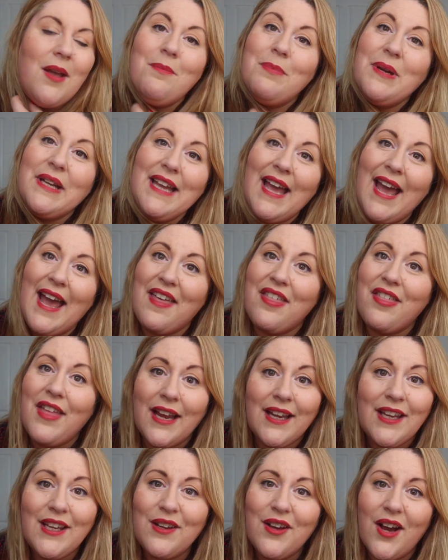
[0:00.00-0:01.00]
But yeah,
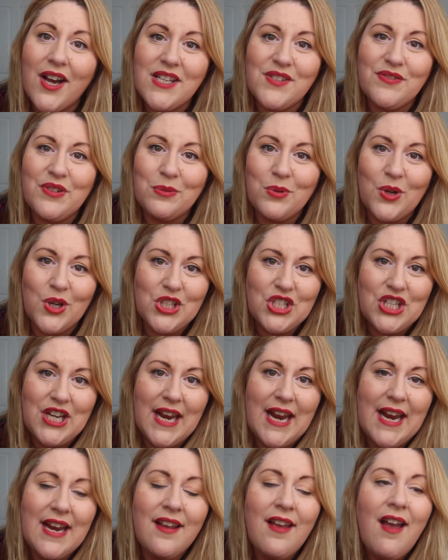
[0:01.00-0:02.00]
thank you guys for
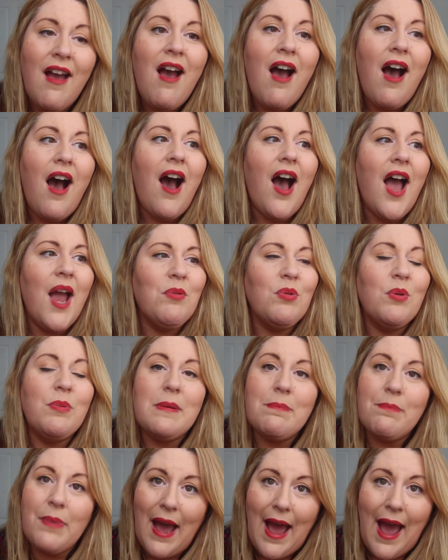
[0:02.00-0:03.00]
watching. I will
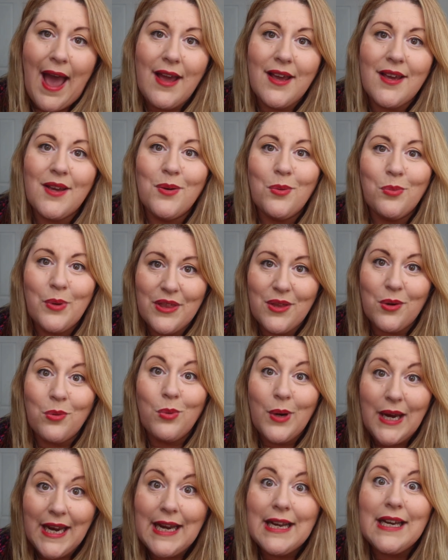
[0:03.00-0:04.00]
be back with a
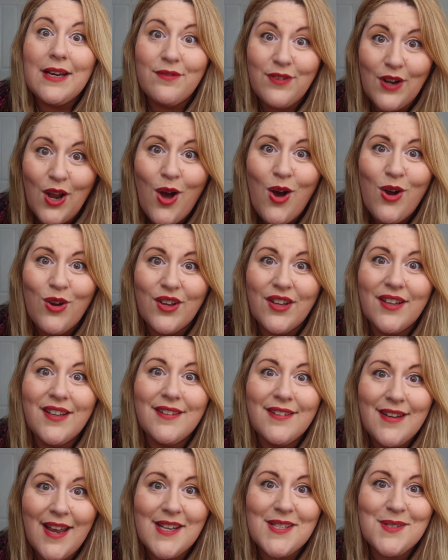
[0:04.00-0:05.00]
weekly vlog
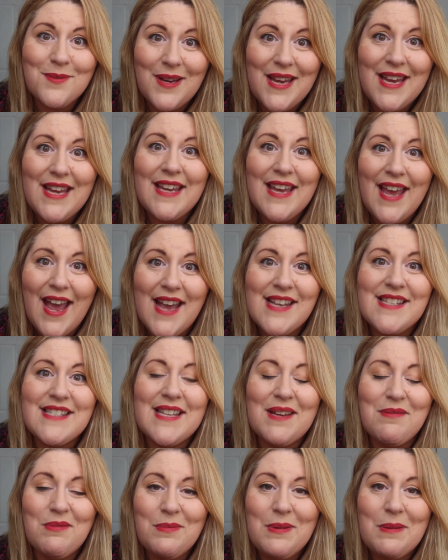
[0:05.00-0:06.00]
next week. Yes,
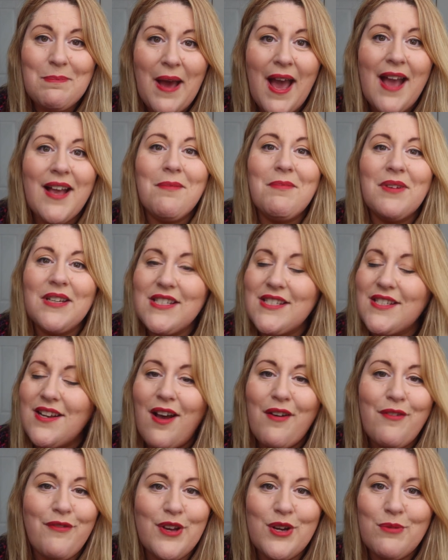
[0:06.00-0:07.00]
they will be back. I'm going to
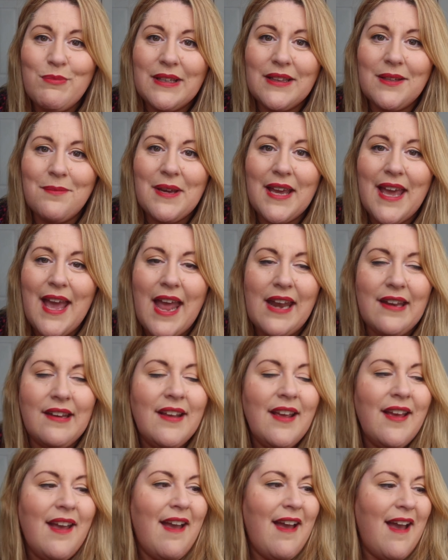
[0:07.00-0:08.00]
start filming them again.
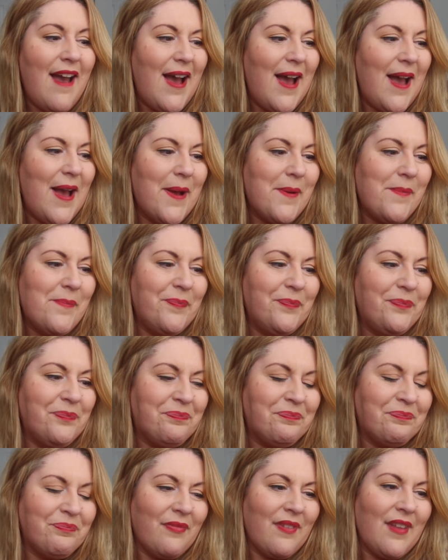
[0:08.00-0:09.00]

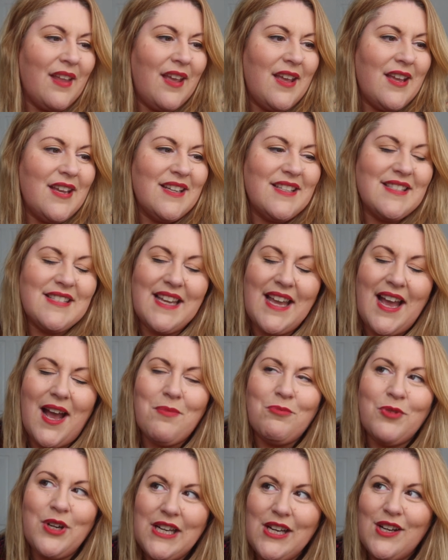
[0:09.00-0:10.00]
So yeah,
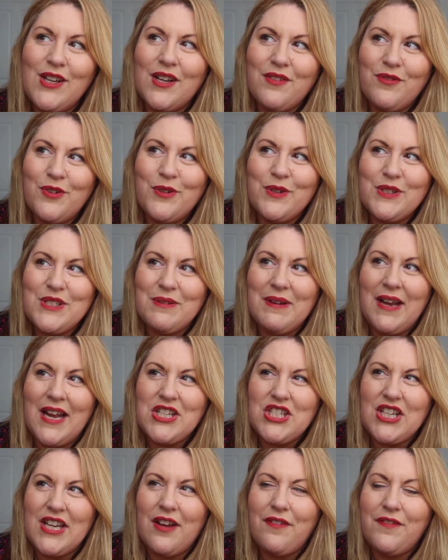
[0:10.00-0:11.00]
I'm really looking forward to it,
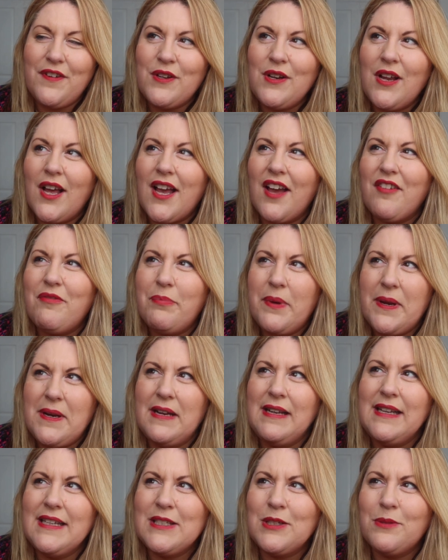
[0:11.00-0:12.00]
actually. I feel like I've been
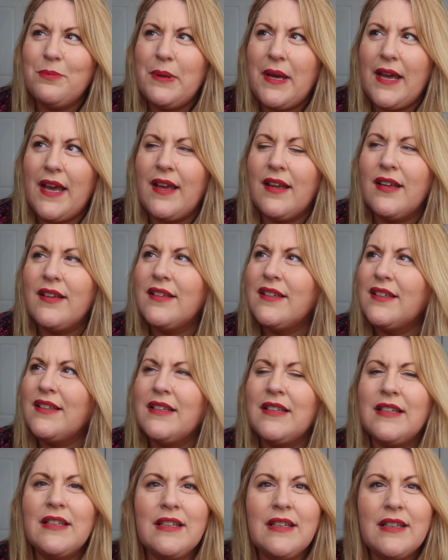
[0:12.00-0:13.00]
a little bit
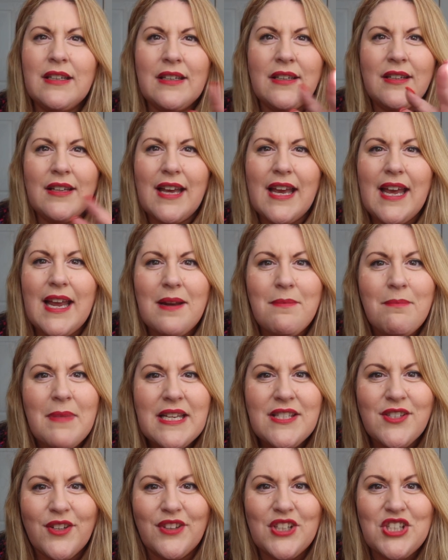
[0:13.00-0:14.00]
hit and
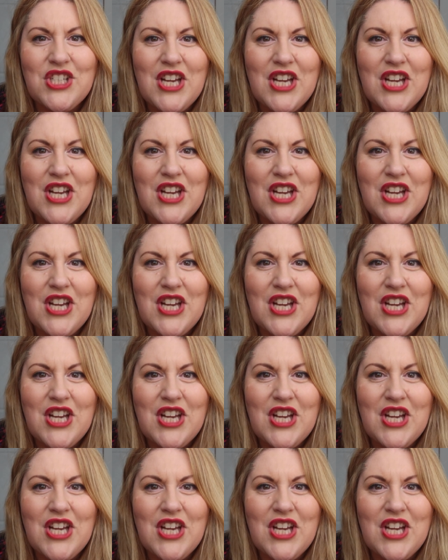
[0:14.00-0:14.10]
miss on the